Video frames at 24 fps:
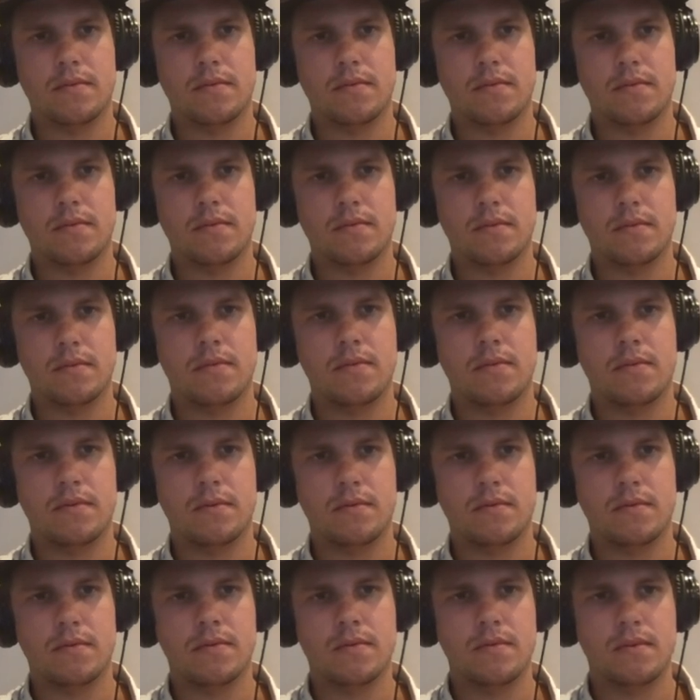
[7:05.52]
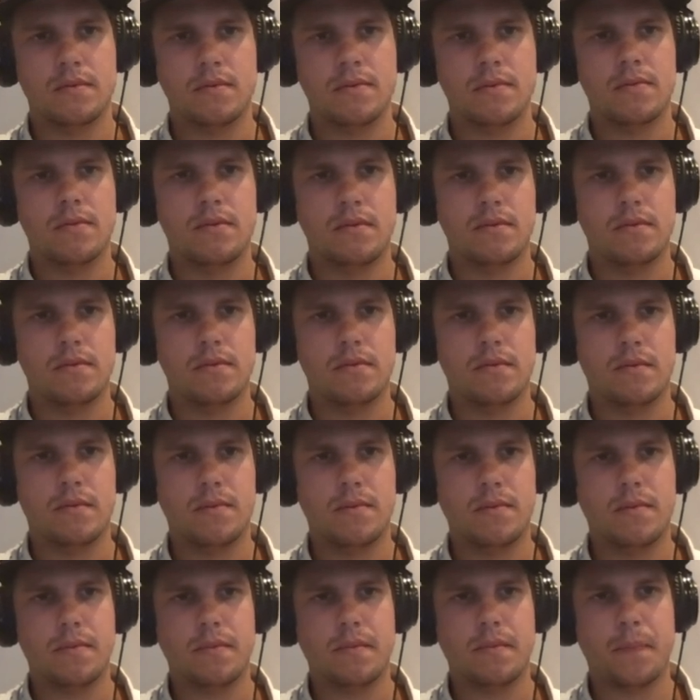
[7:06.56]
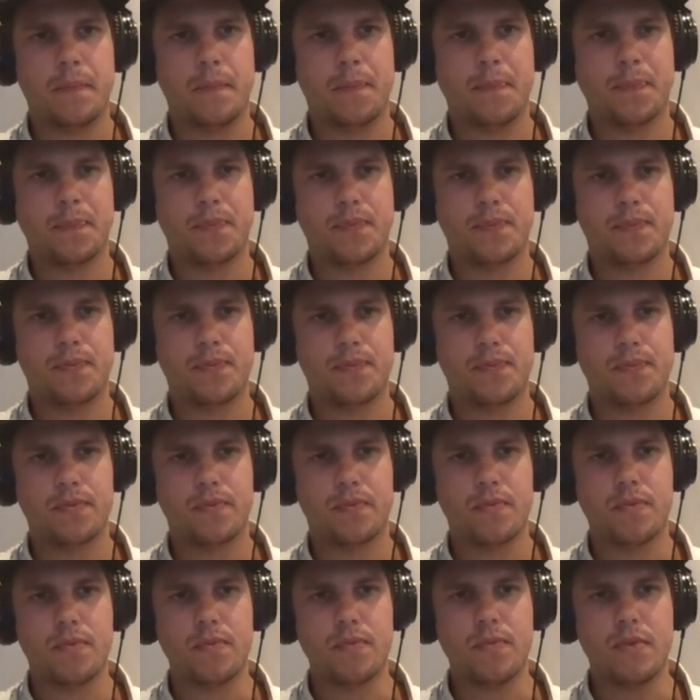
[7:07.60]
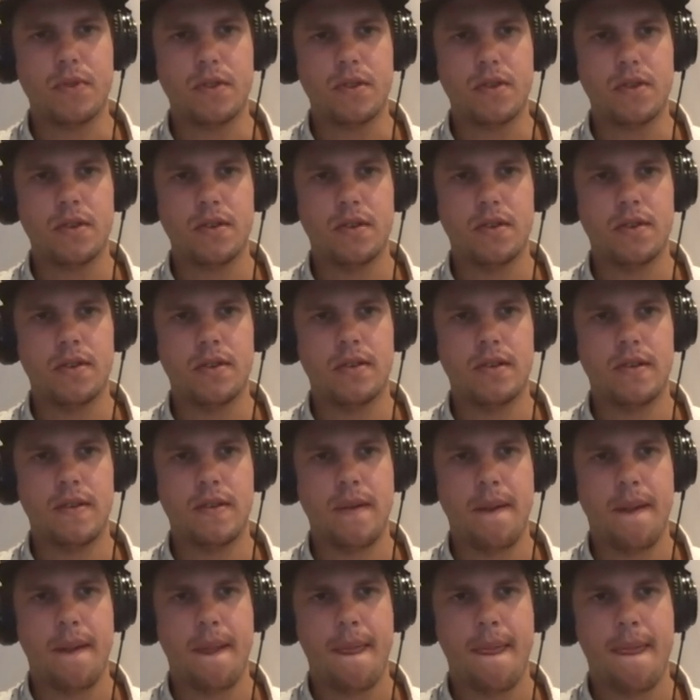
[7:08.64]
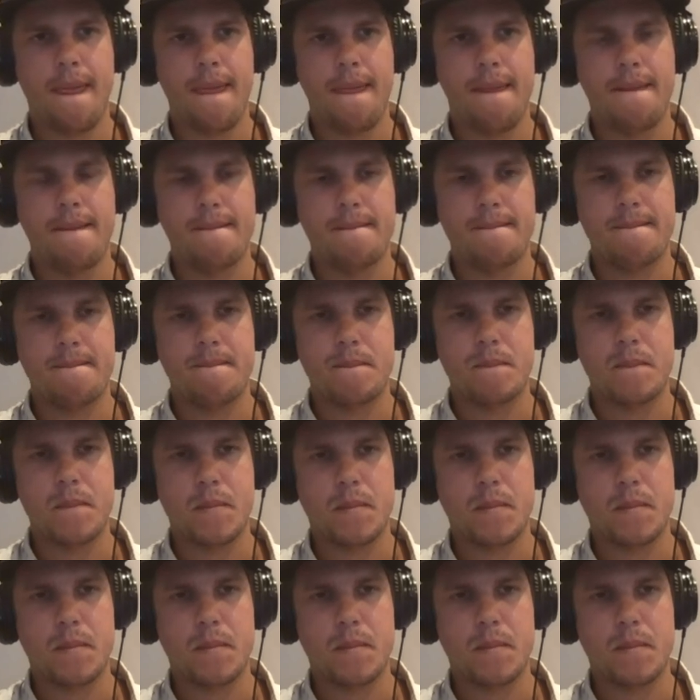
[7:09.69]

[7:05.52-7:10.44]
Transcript: (not speaking)